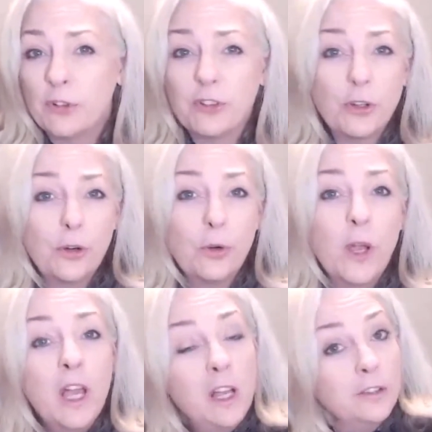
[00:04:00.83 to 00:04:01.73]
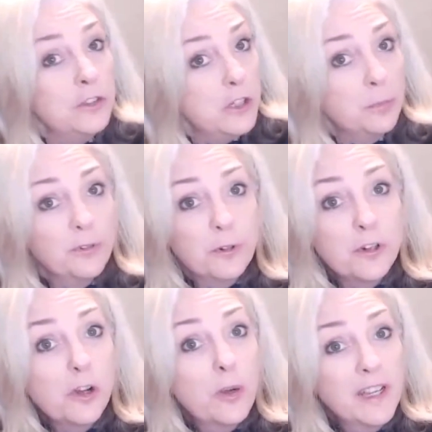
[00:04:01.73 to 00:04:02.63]
So do you
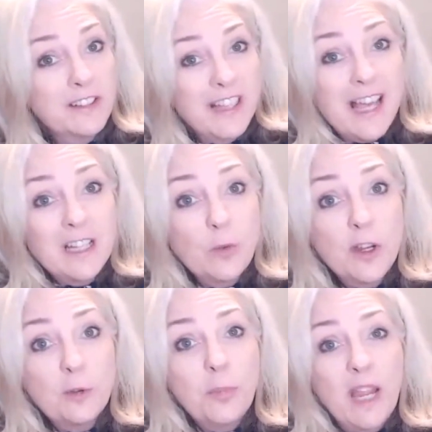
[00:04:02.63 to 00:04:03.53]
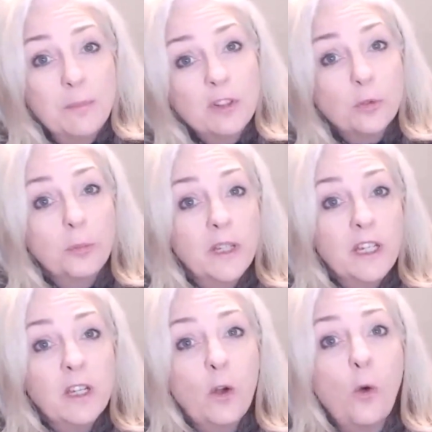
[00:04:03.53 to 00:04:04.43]
prefer knowing exactly what your payments will be,